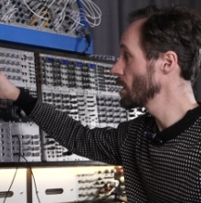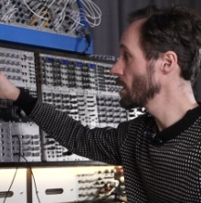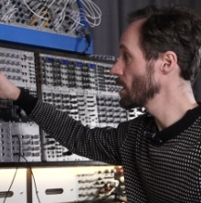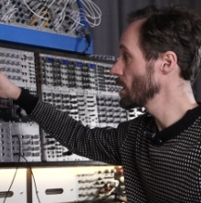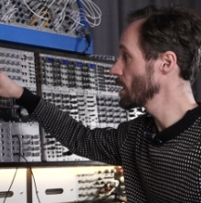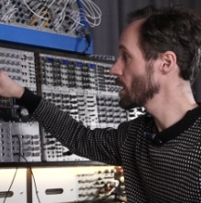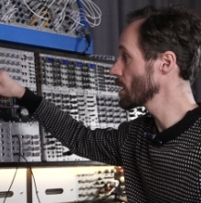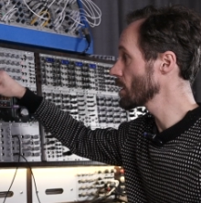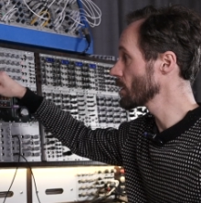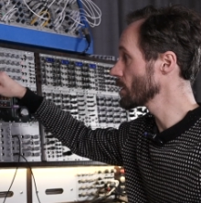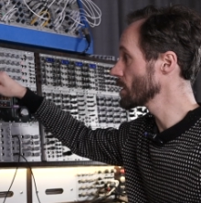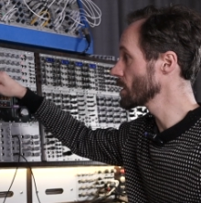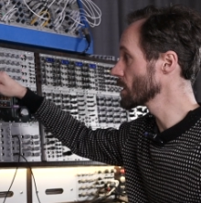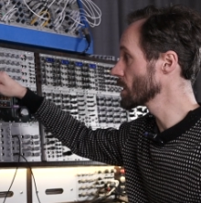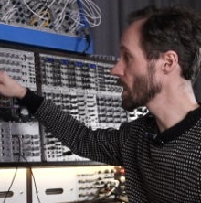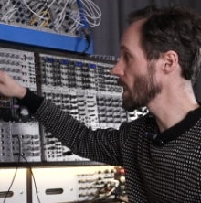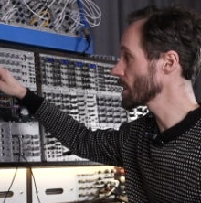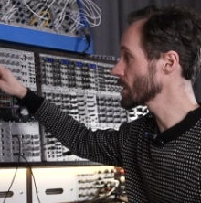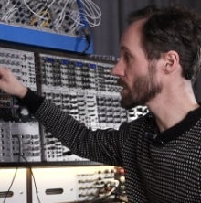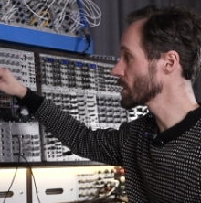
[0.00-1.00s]
Here you
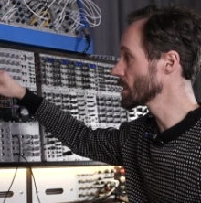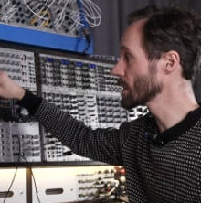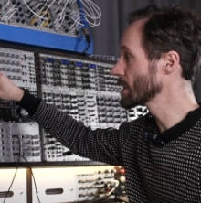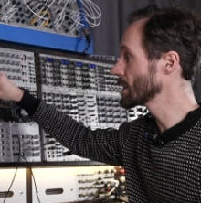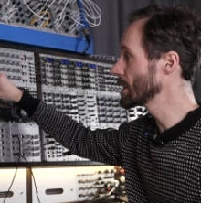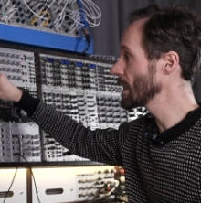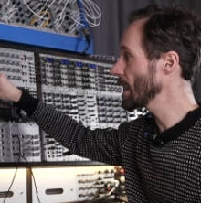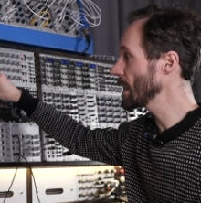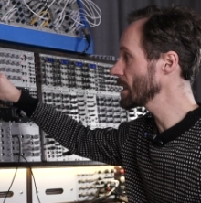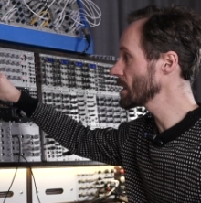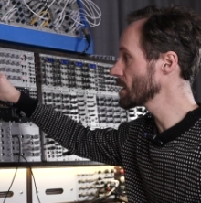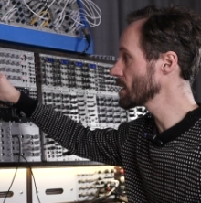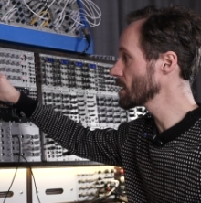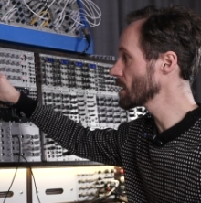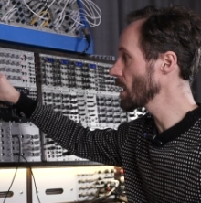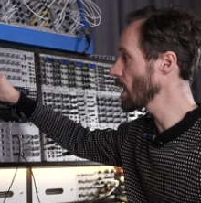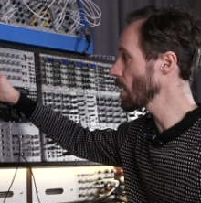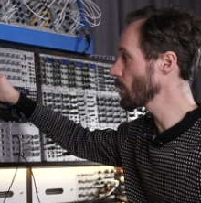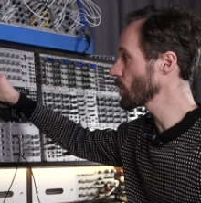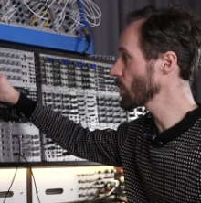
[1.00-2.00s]
got the gain
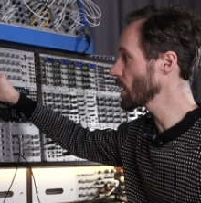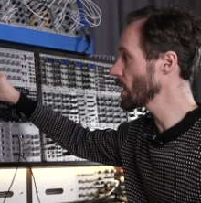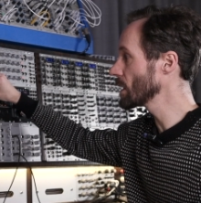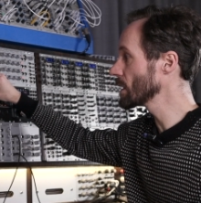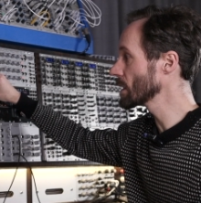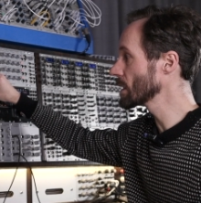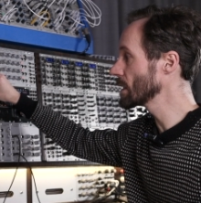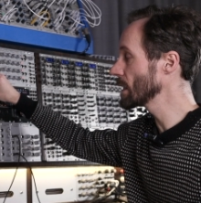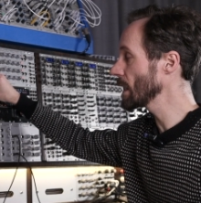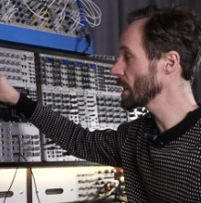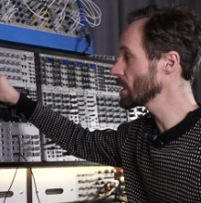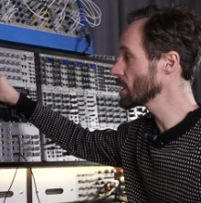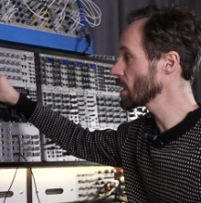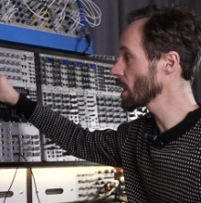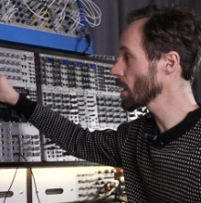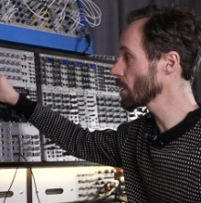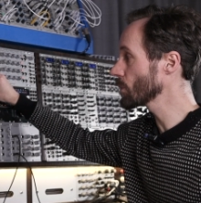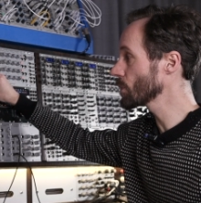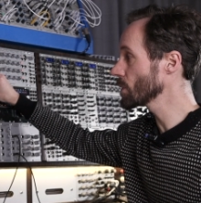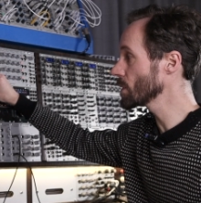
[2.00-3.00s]
knob and the gain
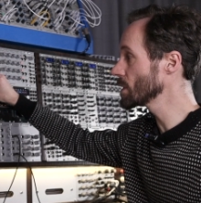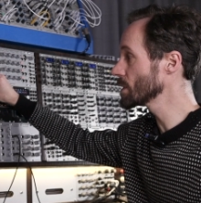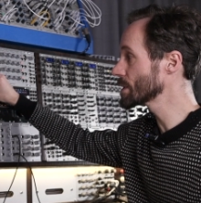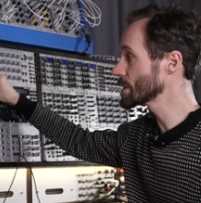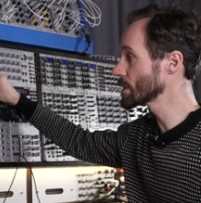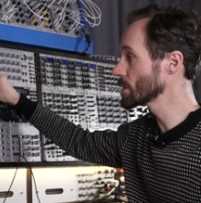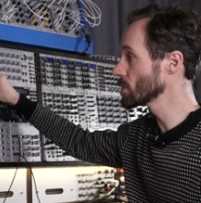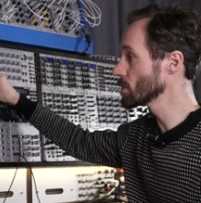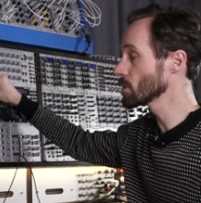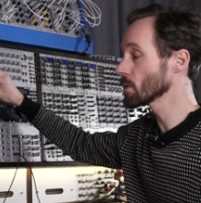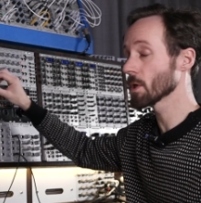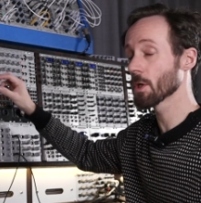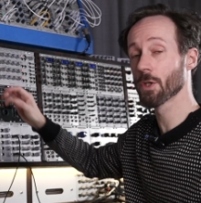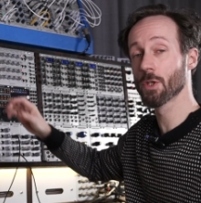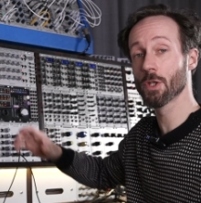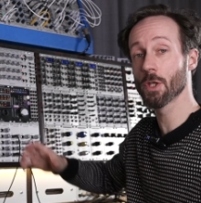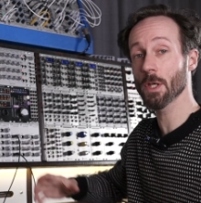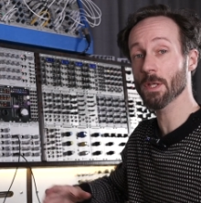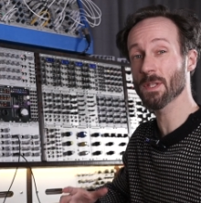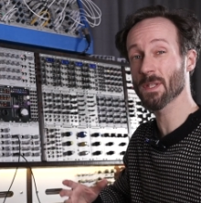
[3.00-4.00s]
knob is to
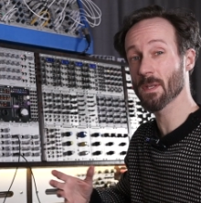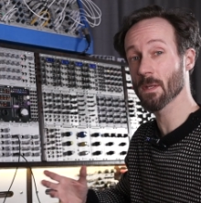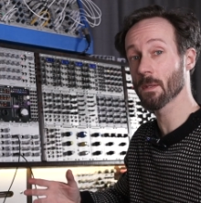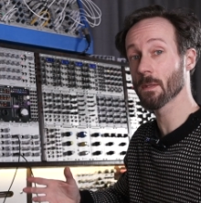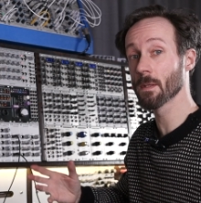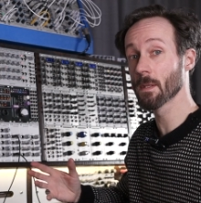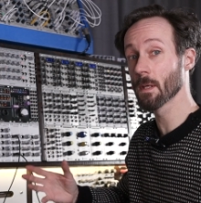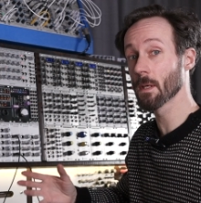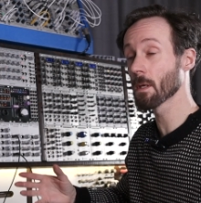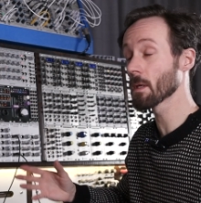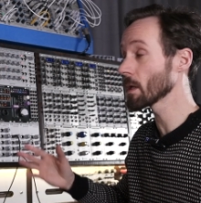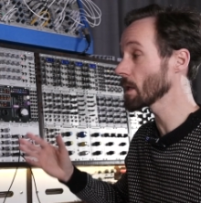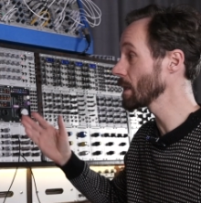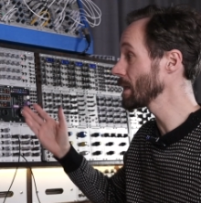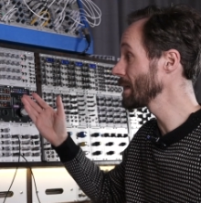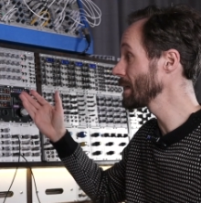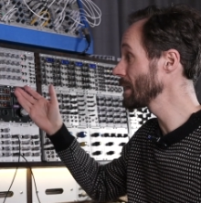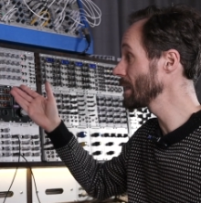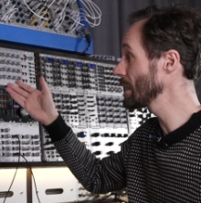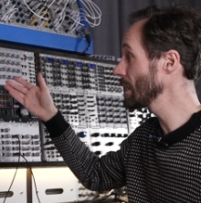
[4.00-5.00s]
adjust the
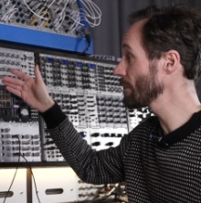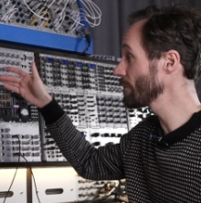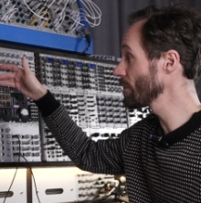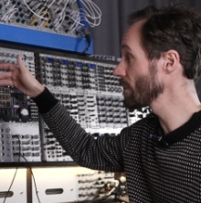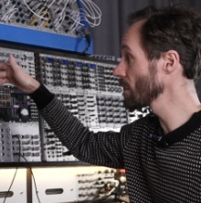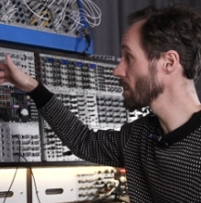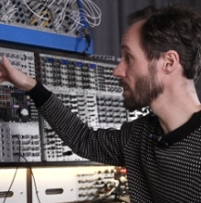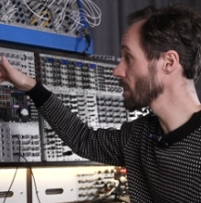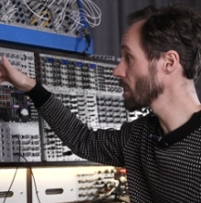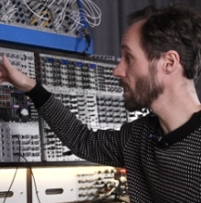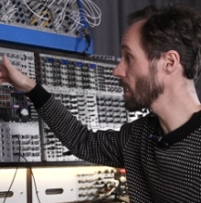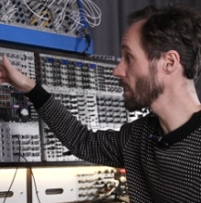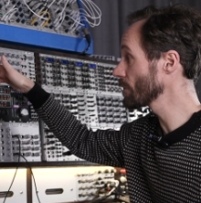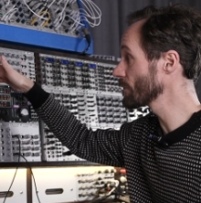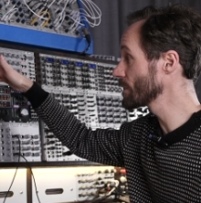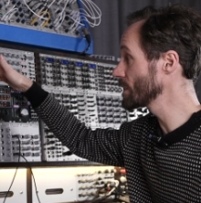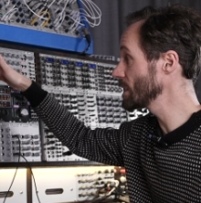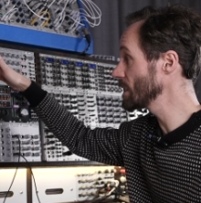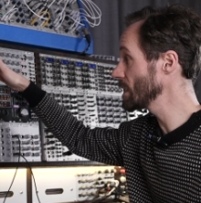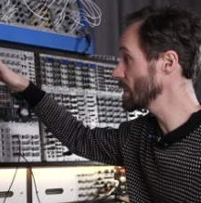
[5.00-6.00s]
level
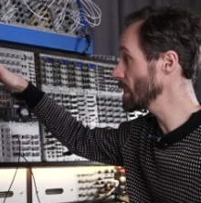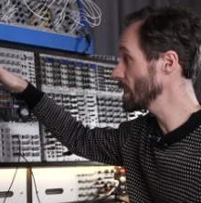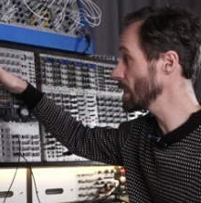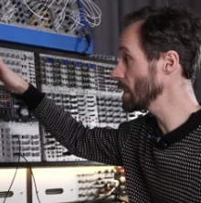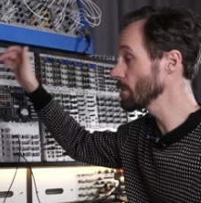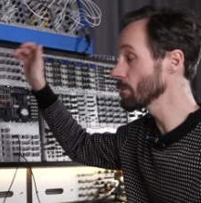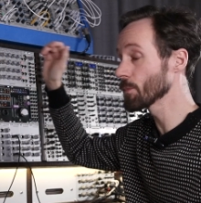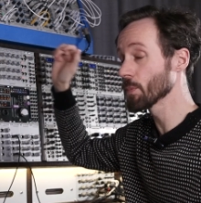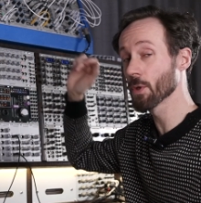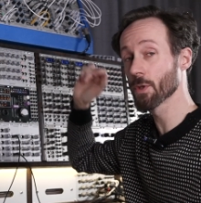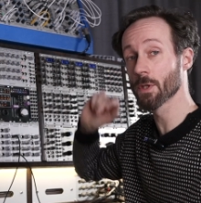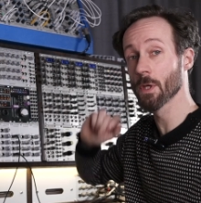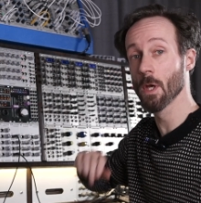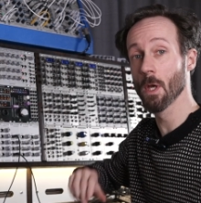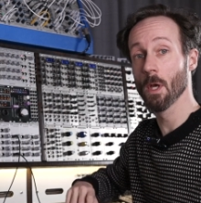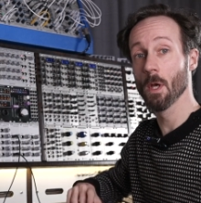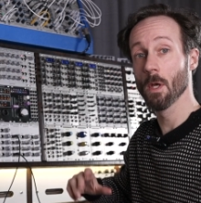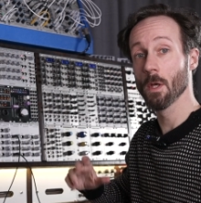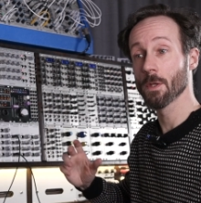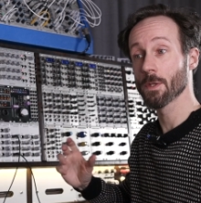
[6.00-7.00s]
of the input
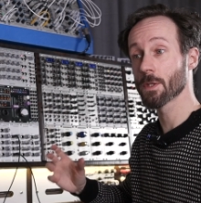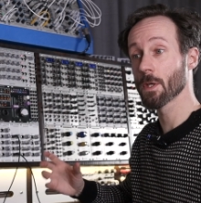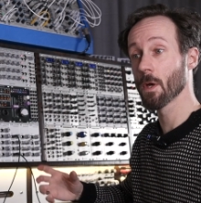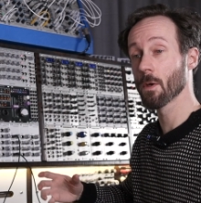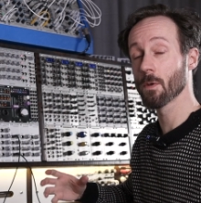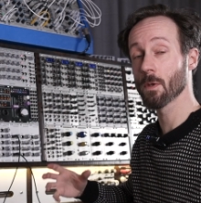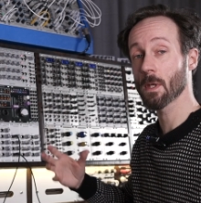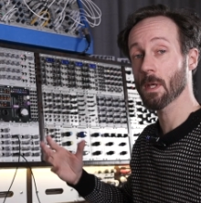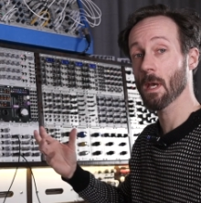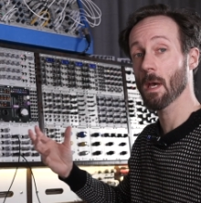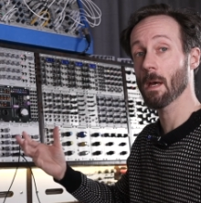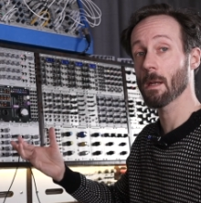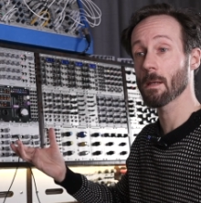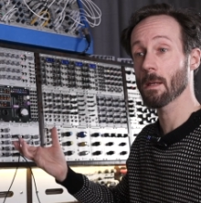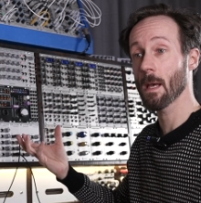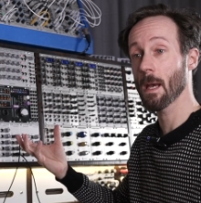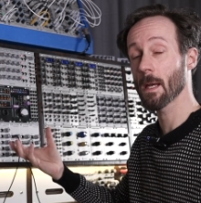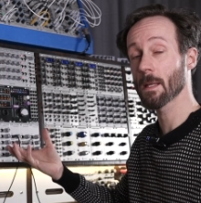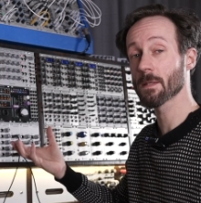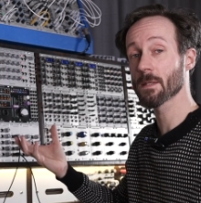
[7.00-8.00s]
so you can
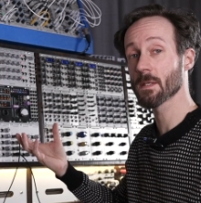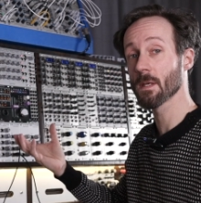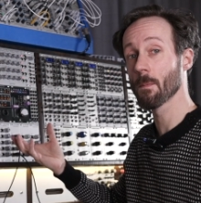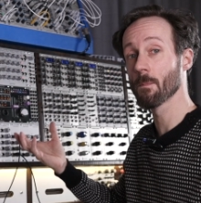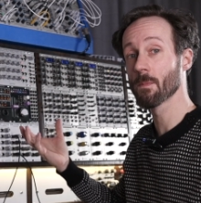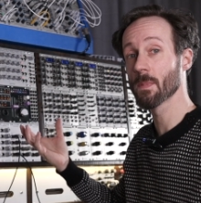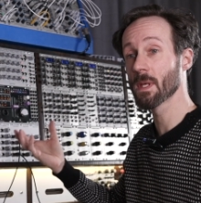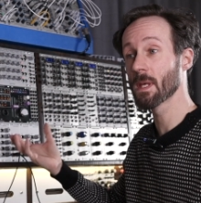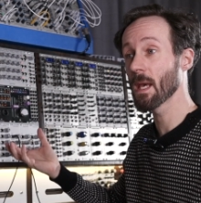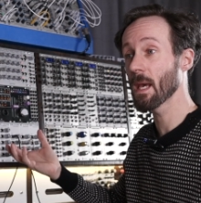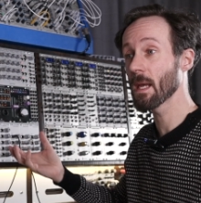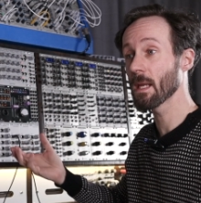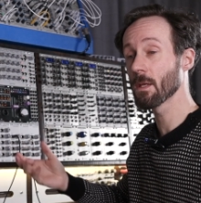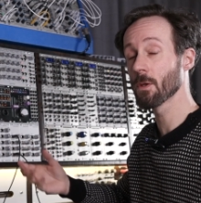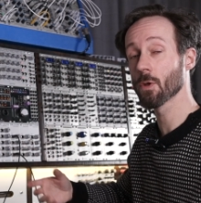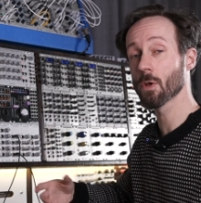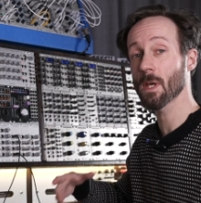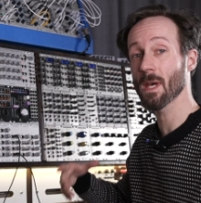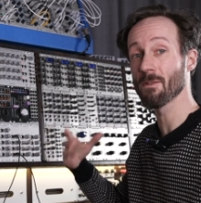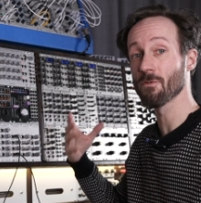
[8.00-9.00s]
add some gain,
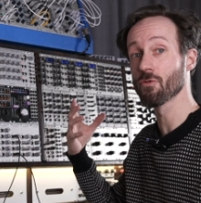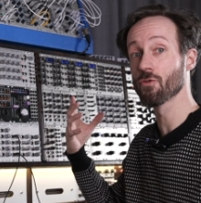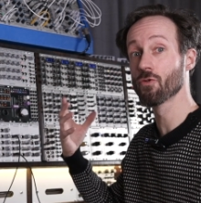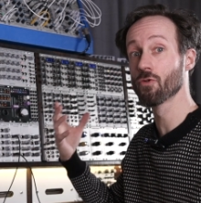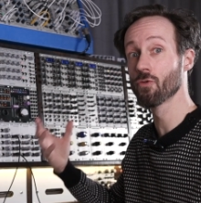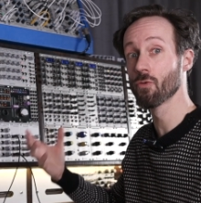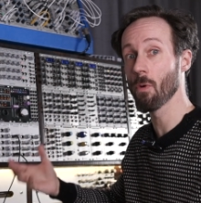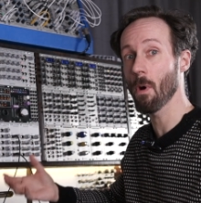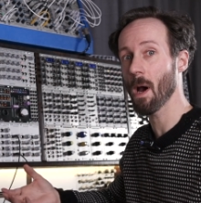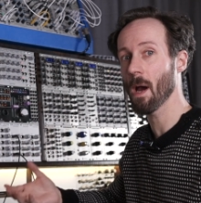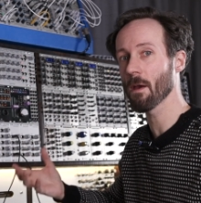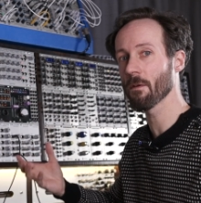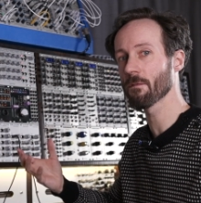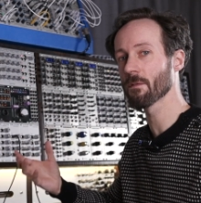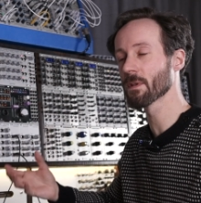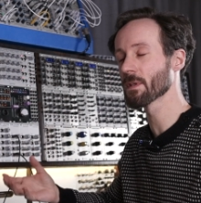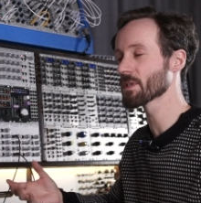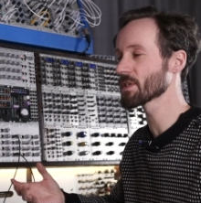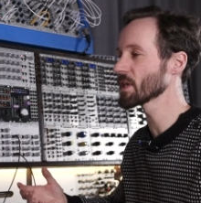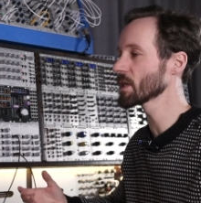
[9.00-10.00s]
you can
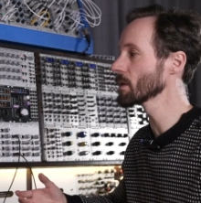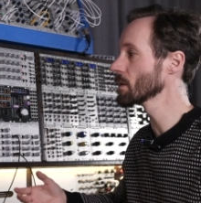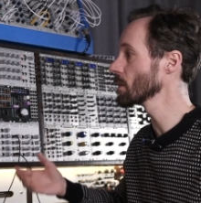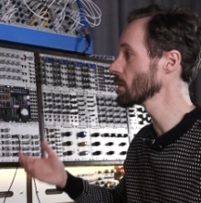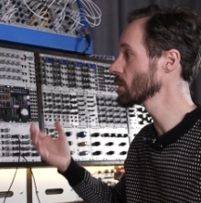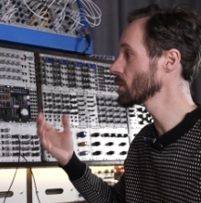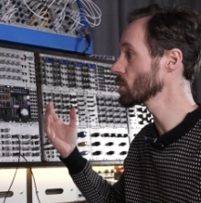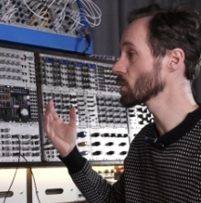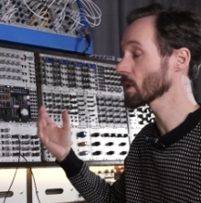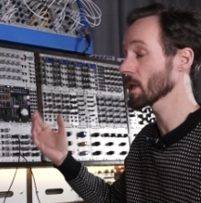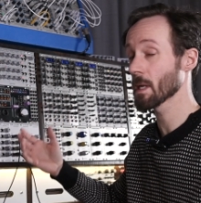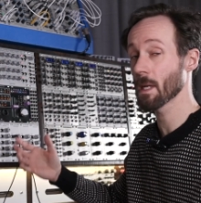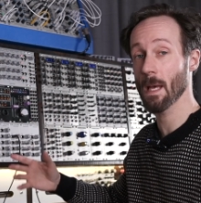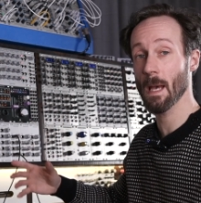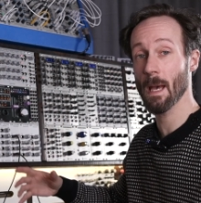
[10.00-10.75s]
drive the signal, you can